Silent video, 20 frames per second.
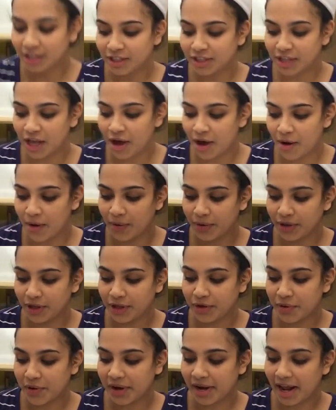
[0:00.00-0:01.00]
So
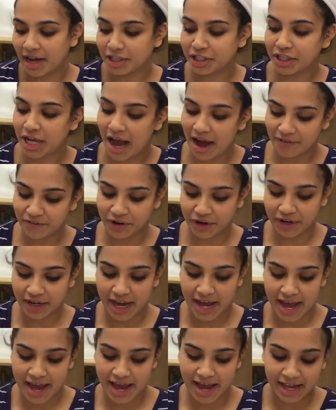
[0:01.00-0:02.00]
you can just have your
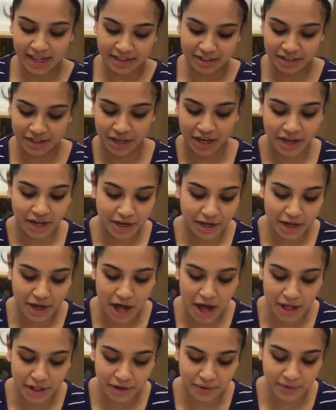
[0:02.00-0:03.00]
kids
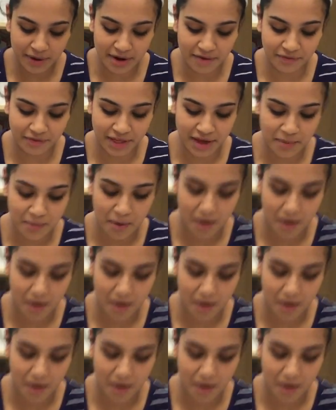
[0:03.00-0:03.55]
color whatever they